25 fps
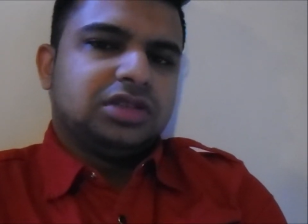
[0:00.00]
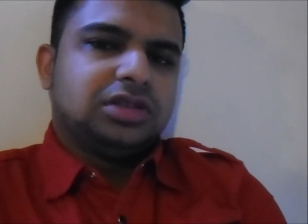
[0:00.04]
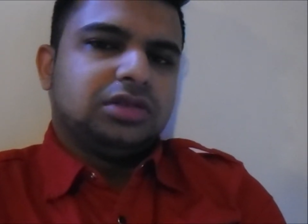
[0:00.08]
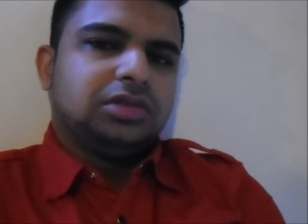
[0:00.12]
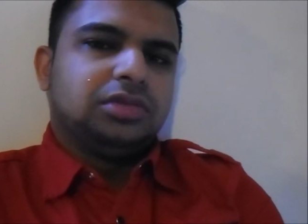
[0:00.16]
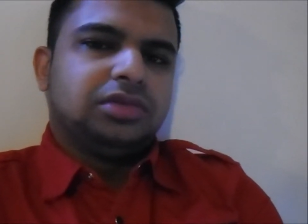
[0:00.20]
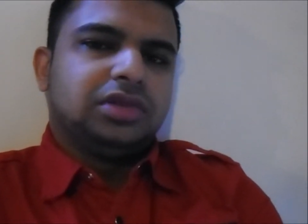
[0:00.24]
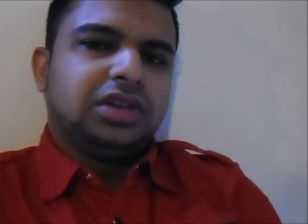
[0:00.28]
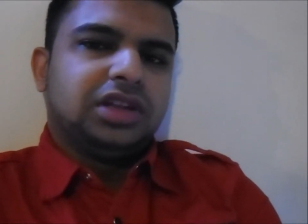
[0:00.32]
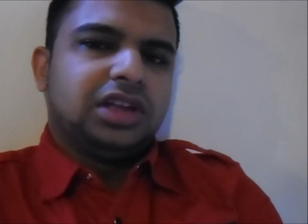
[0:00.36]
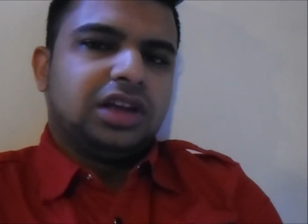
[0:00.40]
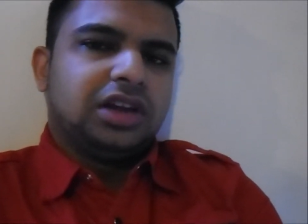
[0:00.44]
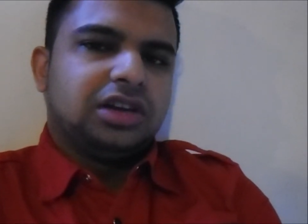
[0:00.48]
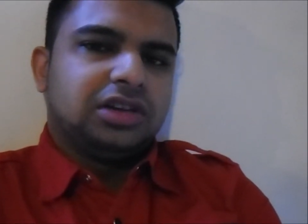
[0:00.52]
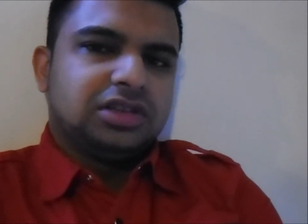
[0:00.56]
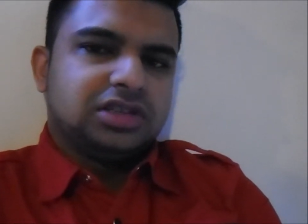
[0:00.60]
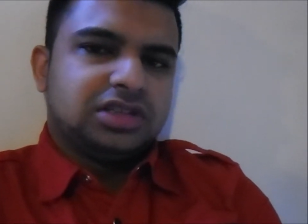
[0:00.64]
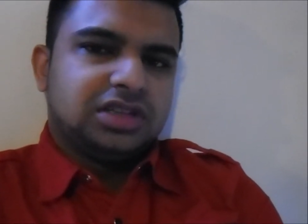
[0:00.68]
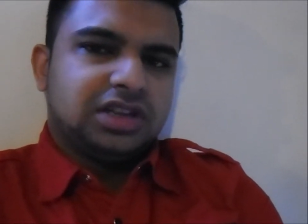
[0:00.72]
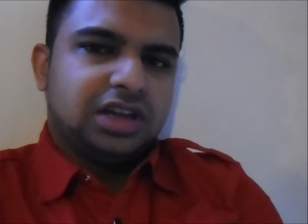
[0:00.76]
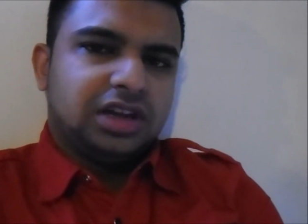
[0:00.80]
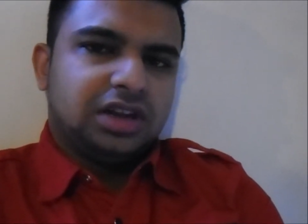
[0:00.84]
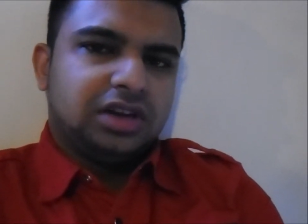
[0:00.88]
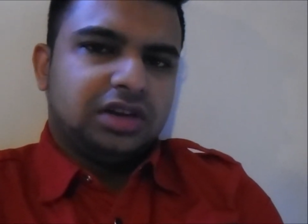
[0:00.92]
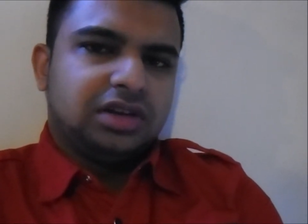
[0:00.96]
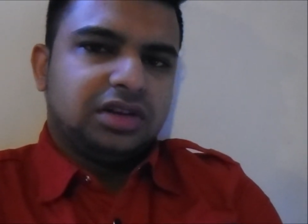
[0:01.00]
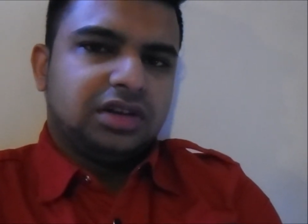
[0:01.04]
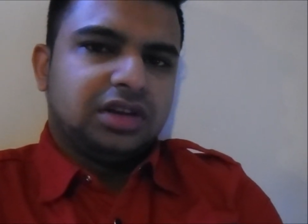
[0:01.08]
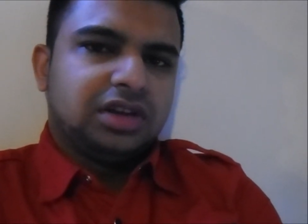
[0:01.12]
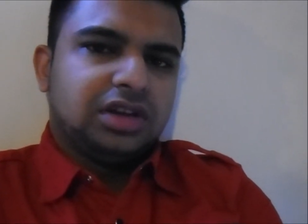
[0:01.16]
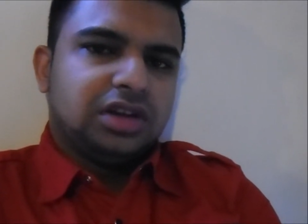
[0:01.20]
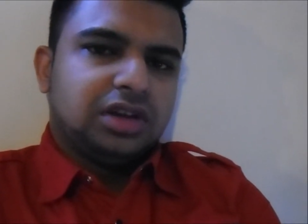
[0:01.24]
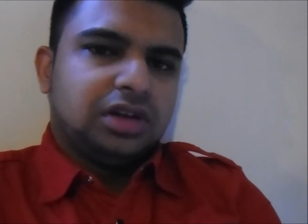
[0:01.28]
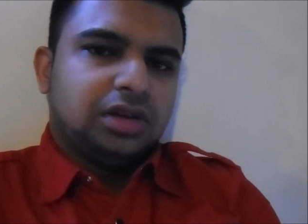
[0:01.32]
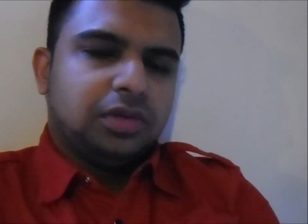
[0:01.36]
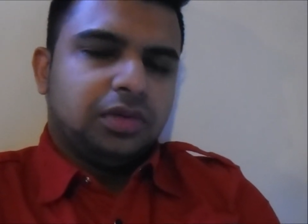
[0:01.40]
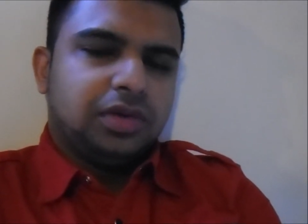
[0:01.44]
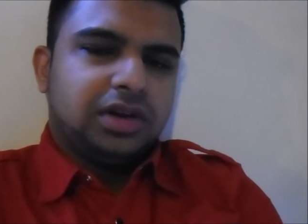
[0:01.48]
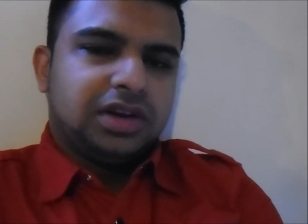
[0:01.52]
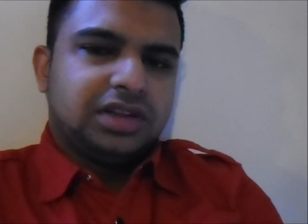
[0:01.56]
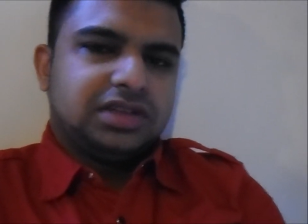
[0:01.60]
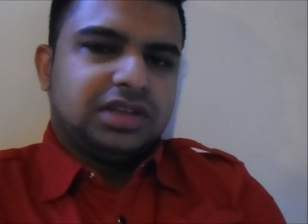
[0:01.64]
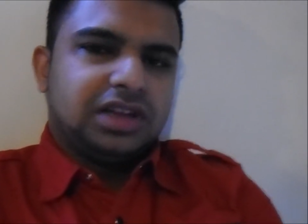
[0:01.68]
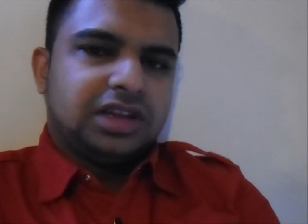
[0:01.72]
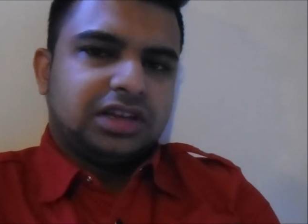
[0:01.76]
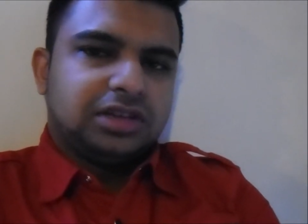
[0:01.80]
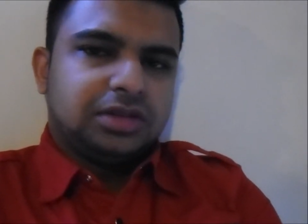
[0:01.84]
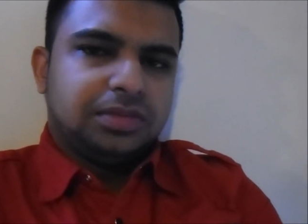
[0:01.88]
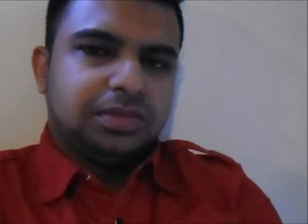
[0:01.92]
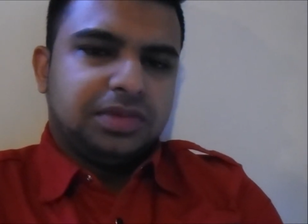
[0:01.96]
to really understand what it's
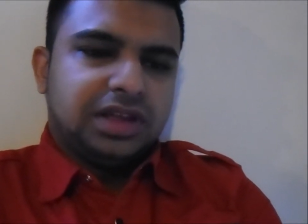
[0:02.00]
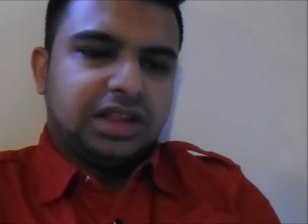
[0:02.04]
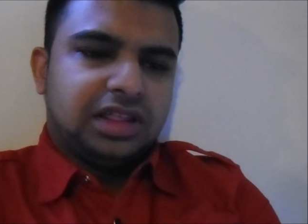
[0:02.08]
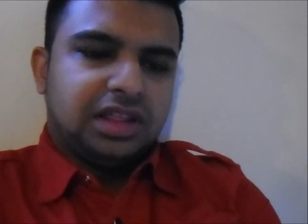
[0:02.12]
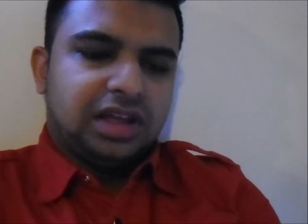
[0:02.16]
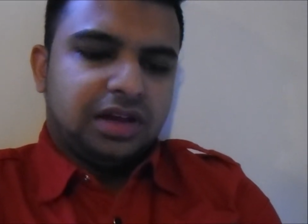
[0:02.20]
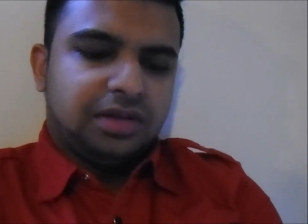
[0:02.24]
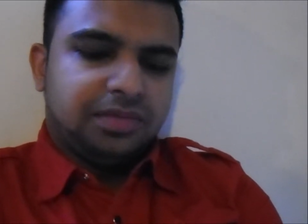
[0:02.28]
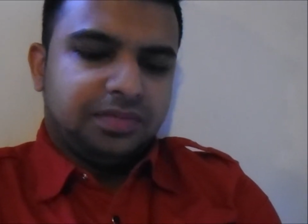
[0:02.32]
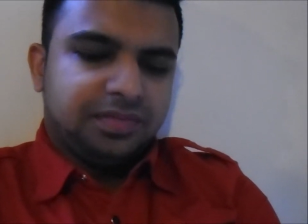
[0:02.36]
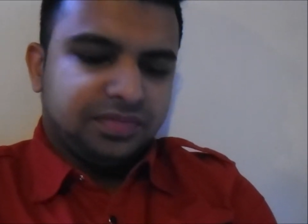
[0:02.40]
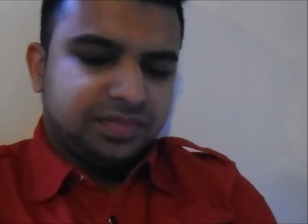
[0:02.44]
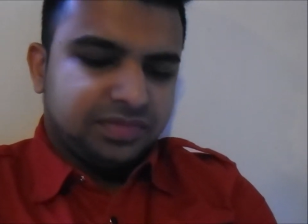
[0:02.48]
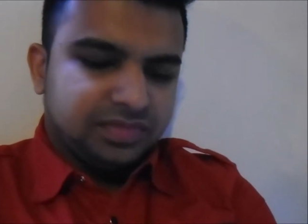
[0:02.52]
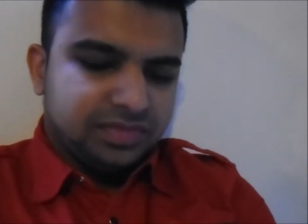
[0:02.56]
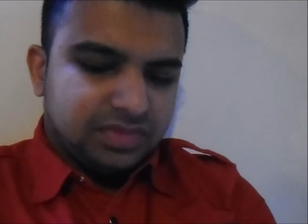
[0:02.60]
like to be them.